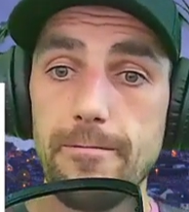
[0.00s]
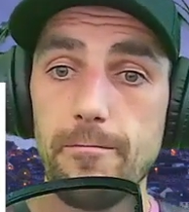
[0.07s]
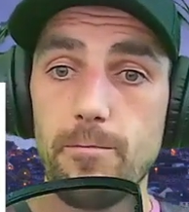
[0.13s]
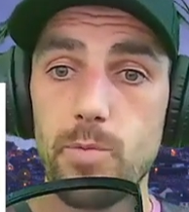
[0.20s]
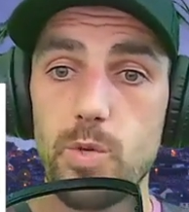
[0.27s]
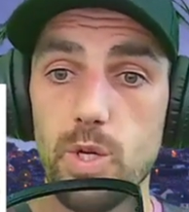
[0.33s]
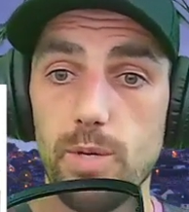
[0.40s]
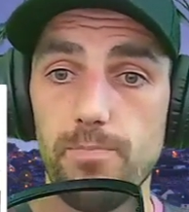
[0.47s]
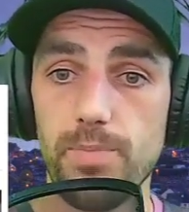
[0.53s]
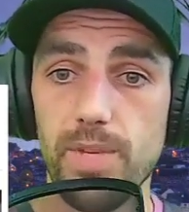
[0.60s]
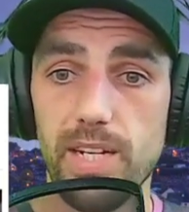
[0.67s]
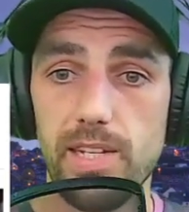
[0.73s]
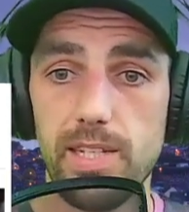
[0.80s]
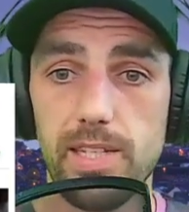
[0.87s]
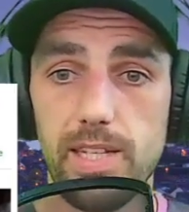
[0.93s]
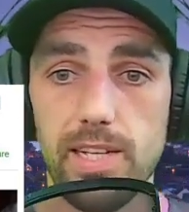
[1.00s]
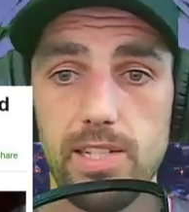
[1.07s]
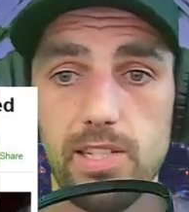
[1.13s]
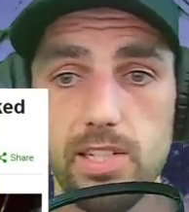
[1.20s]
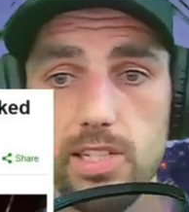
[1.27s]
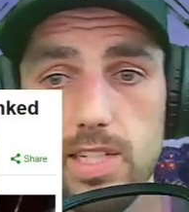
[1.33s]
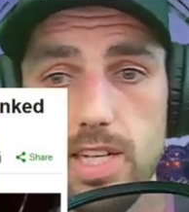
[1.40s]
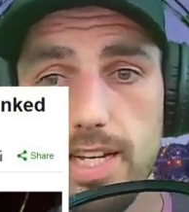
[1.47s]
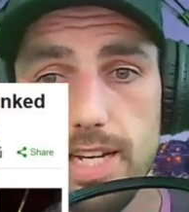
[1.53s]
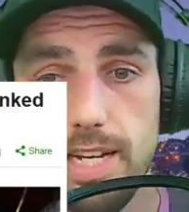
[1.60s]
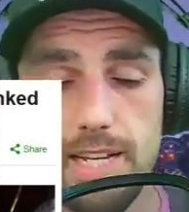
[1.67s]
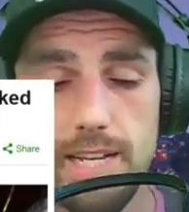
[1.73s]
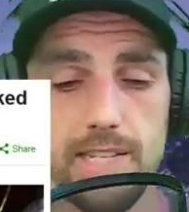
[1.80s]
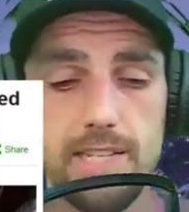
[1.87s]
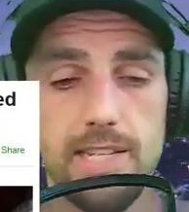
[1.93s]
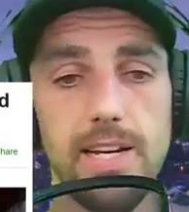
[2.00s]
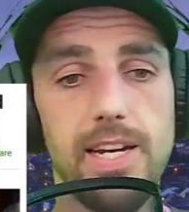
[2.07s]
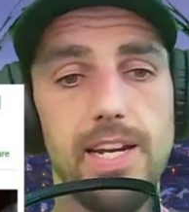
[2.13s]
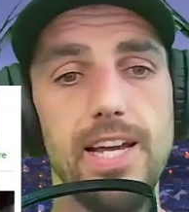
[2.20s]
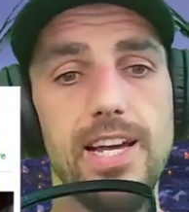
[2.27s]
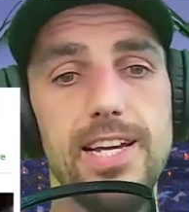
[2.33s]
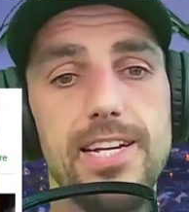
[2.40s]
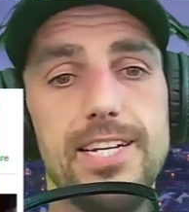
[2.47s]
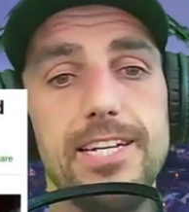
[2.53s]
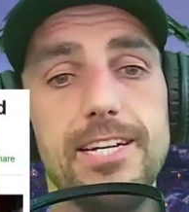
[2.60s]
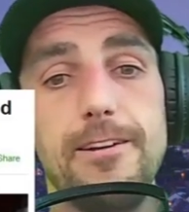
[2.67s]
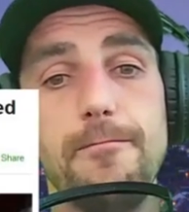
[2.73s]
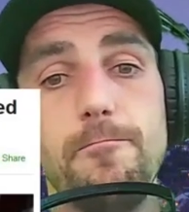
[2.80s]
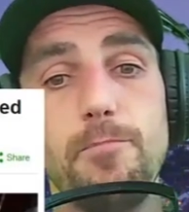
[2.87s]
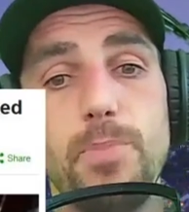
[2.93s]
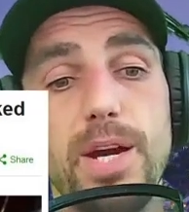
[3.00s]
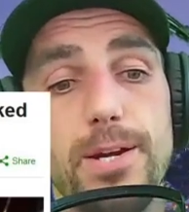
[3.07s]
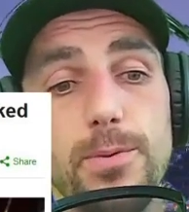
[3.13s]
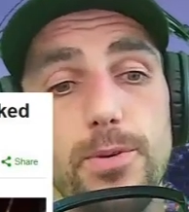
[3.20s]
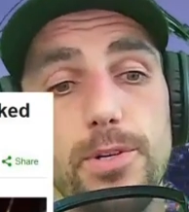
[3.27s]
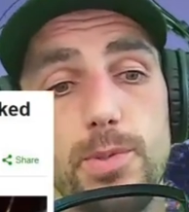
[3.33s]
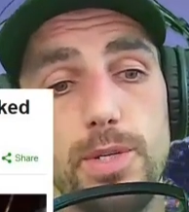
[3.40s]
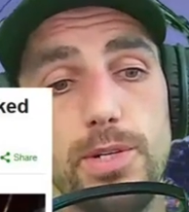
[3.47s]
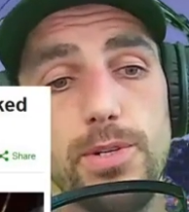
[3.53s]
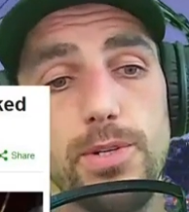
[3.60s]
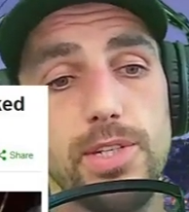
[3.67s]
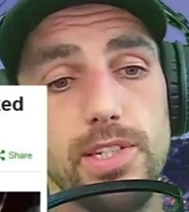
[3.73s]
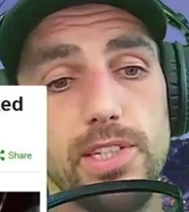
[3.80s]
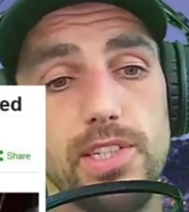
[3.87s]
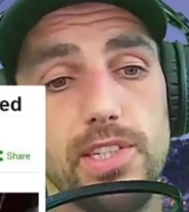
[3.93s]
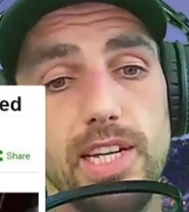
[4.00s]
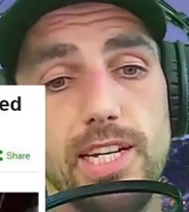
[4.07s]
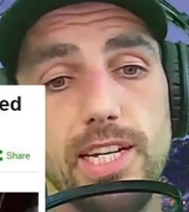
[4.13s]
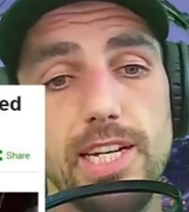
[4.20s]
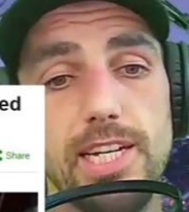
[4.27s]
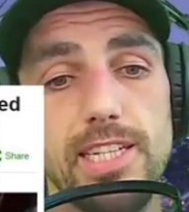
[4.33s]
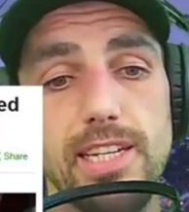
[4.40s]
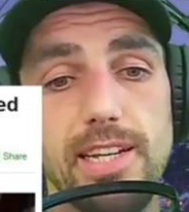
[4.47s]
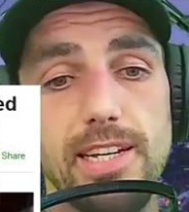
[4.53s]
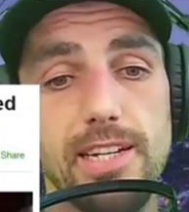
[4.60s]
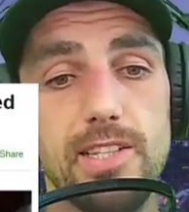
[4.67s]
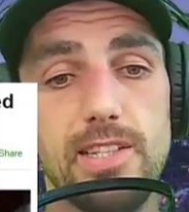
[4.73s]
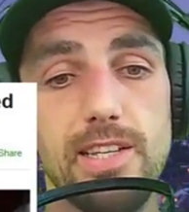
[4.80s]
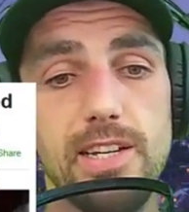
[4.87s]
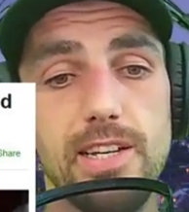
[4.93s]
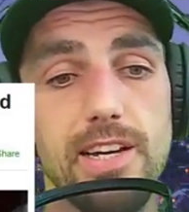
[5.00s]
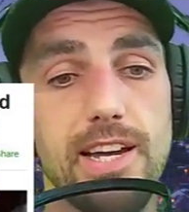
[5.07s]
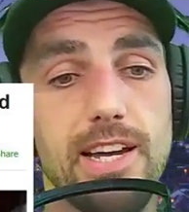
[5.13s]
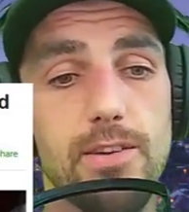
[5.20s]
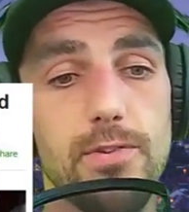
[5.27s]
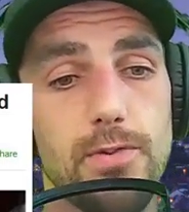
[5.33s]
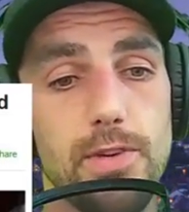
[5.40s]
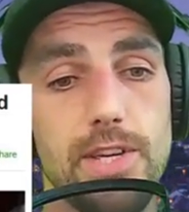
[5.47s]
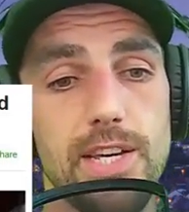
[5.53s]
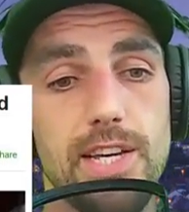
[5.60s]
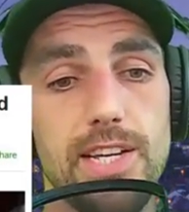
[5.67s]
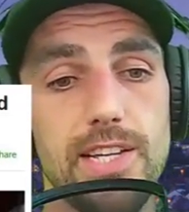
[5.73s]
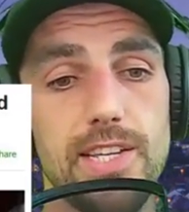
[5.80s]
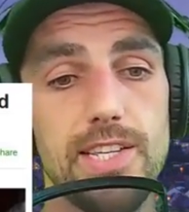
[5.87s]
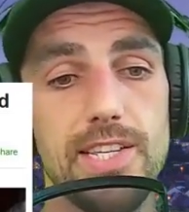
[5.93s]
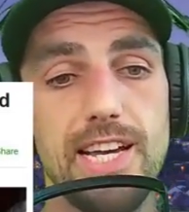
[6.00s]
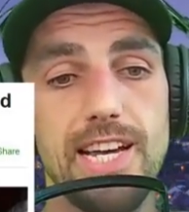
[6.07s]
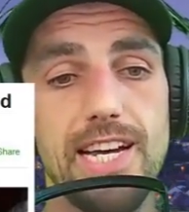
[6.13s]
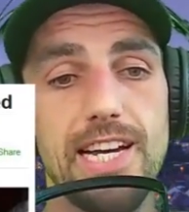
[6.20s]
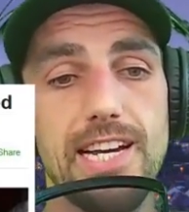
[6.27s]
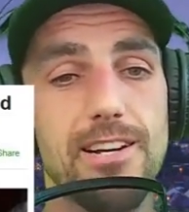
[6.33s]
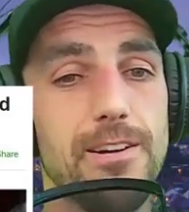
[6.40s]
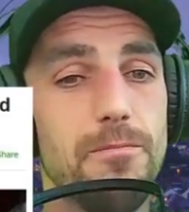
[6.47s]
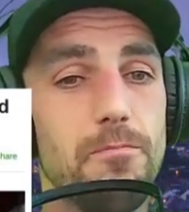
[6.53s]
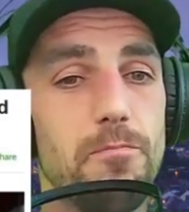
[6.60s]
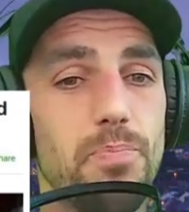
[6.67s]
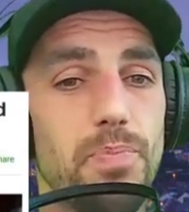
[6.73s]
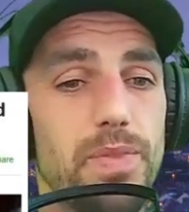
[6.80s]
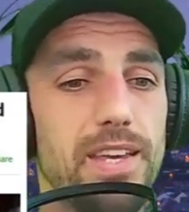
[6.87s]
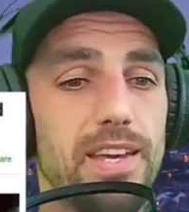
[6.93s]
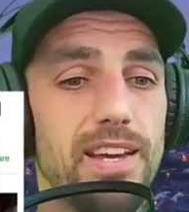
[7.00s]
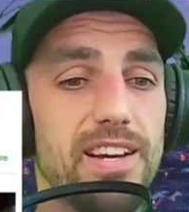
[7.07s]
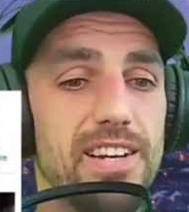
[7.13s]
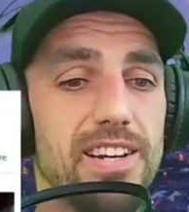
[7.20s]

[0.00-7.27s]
So that's that's just uh, that's it. And um, onwards we go, guys. And uh, the next thing I have for you is uh, yeah, I